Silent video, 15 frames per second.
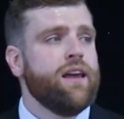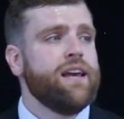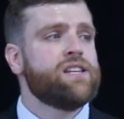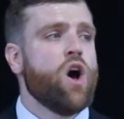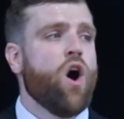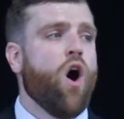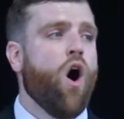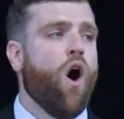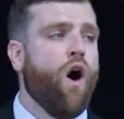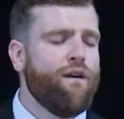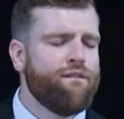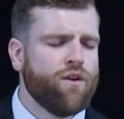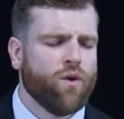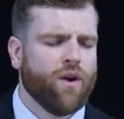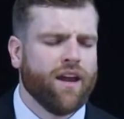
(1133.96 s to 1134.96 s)
is
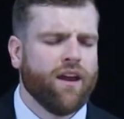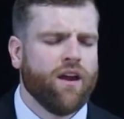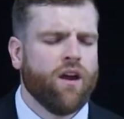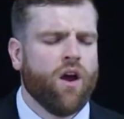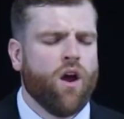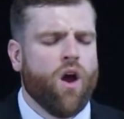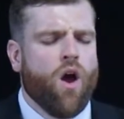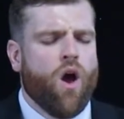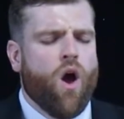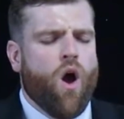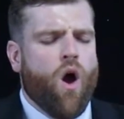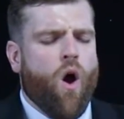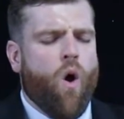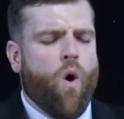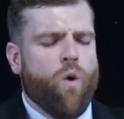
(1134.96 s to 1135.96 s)
hovering
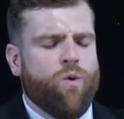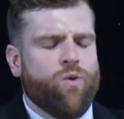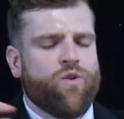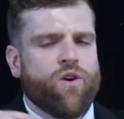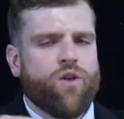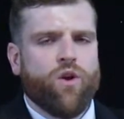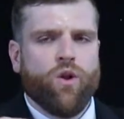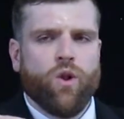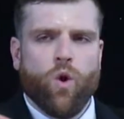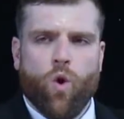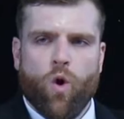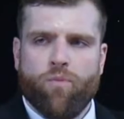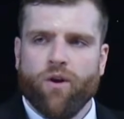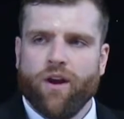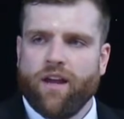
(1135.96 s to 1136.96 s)
over the
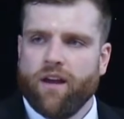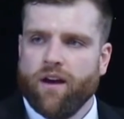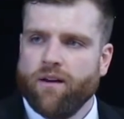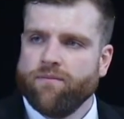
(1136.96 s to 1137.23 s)
lawbreaker,